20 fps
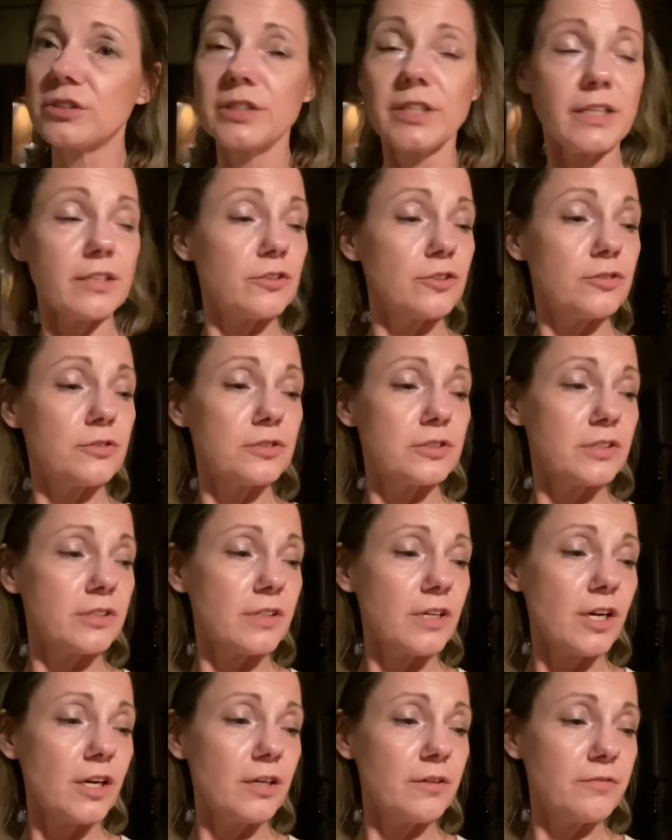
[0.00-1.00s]
Getting used to
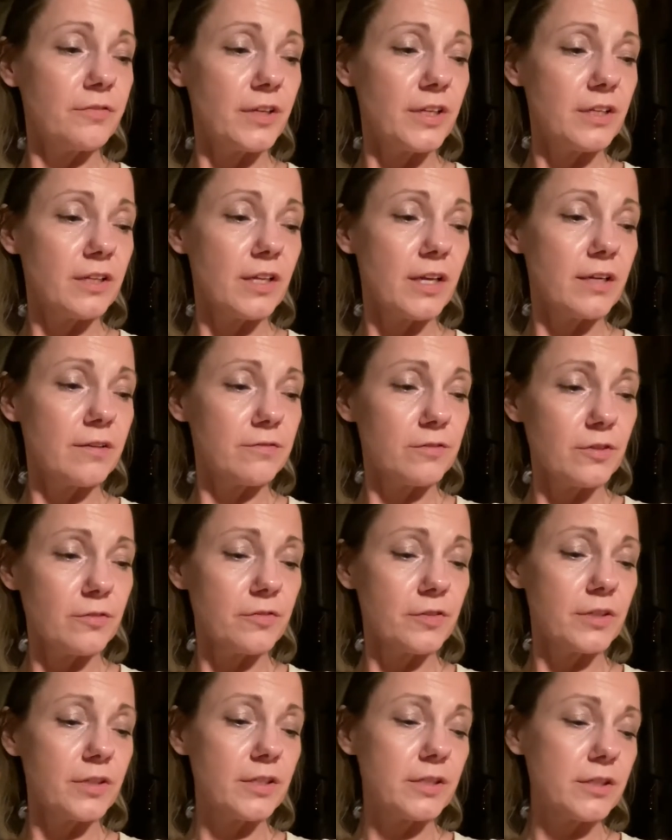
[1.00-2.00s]
the RV life,
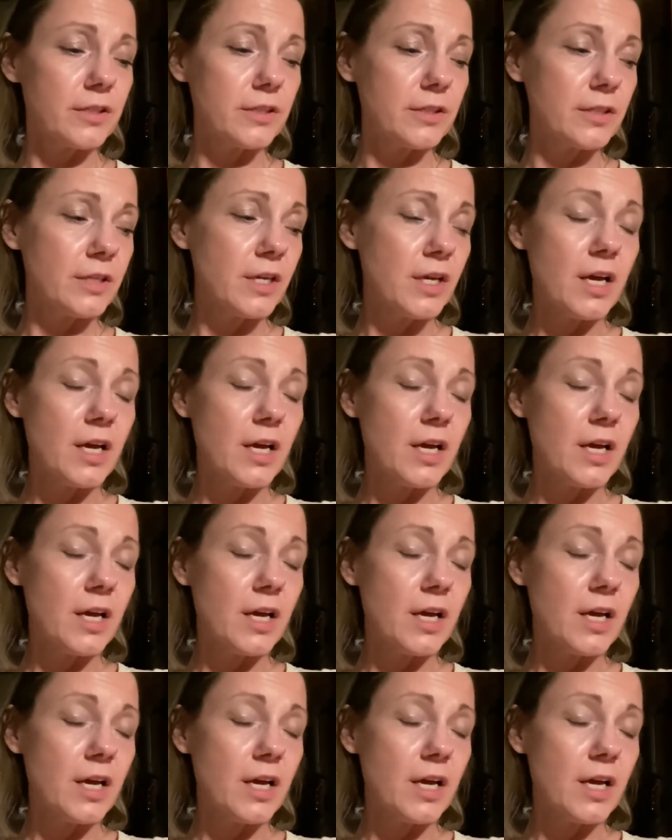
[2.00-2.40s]
loving it